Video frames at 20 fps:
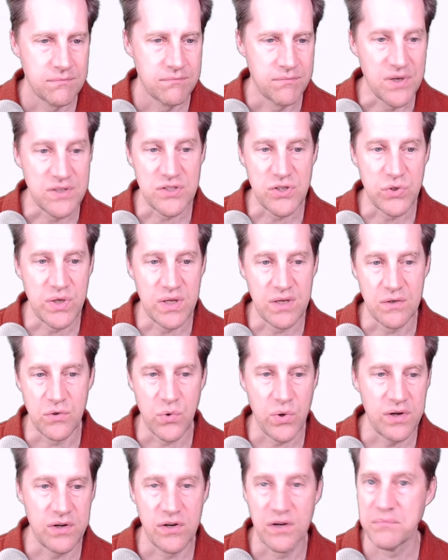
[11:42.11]
but you can
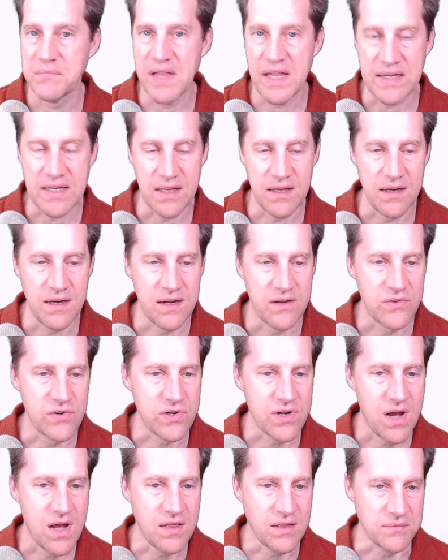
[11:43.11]
query them like any other
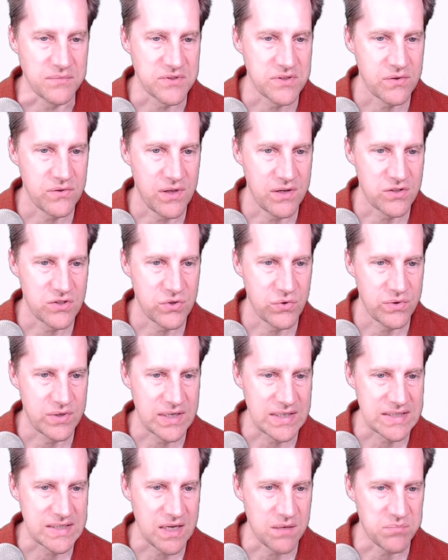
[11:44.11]
column. So they show an
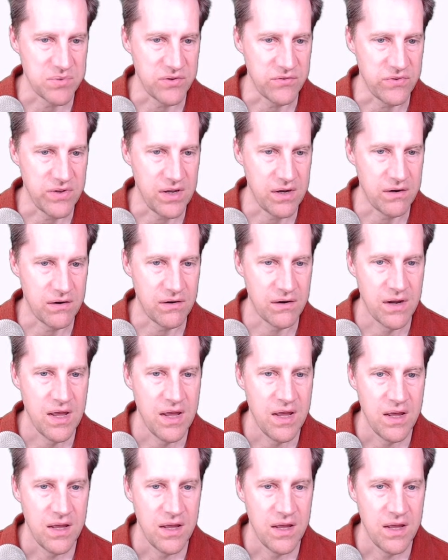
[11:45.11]
example of here.